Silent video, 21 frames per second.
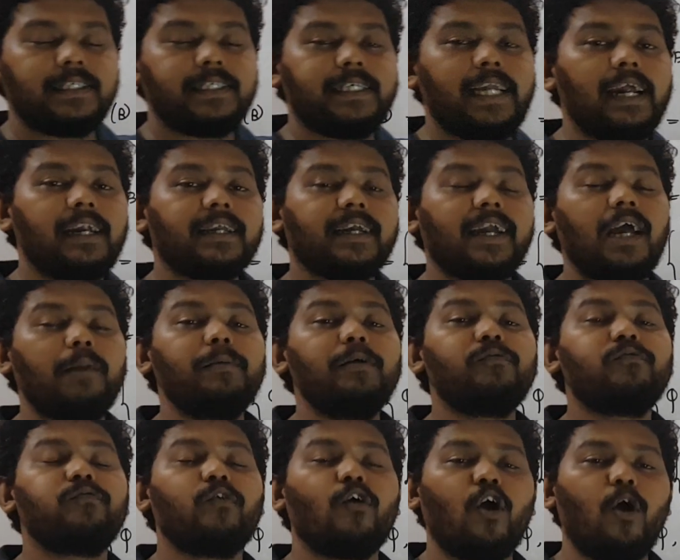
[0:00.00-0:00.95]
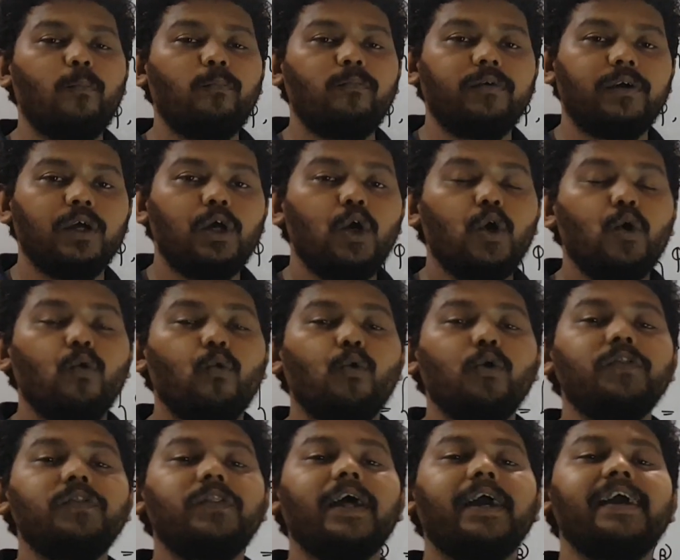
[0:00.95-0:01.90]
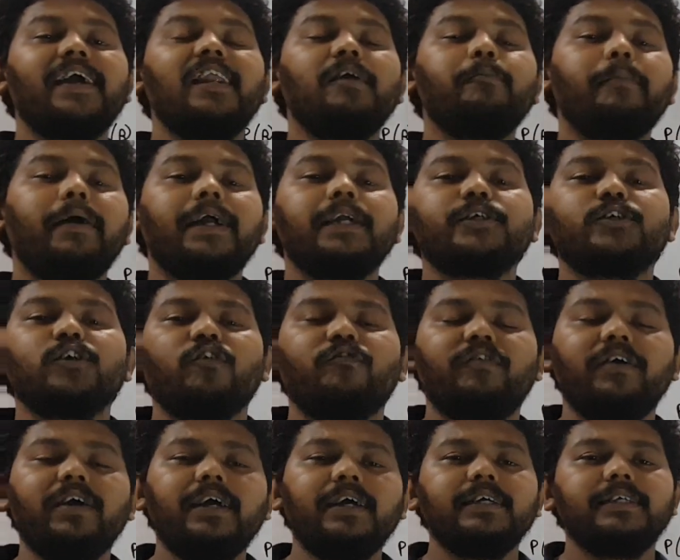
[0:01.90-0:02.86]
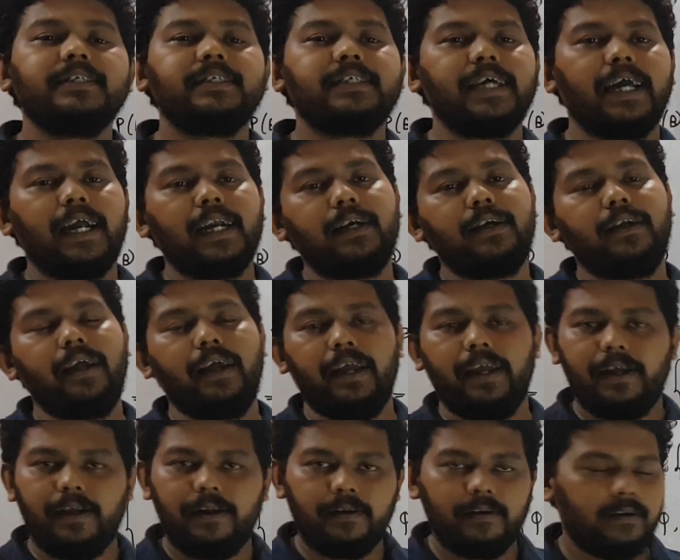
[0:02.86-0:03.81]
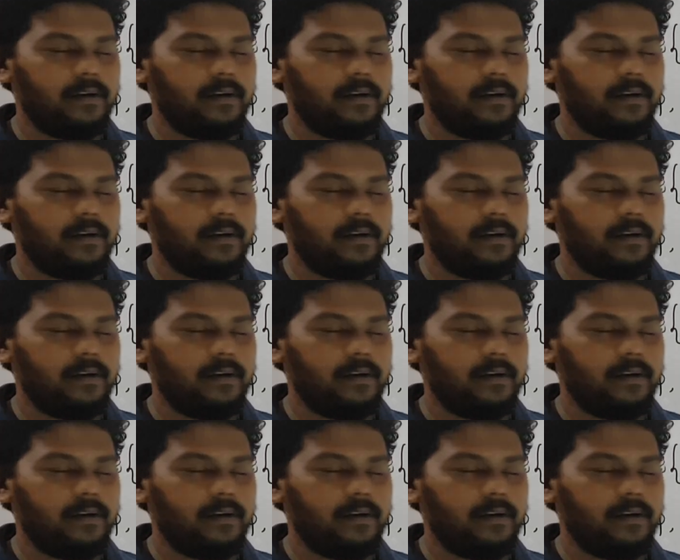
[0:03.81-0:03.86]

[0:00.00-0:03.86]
that can be formed with the elements of a set A.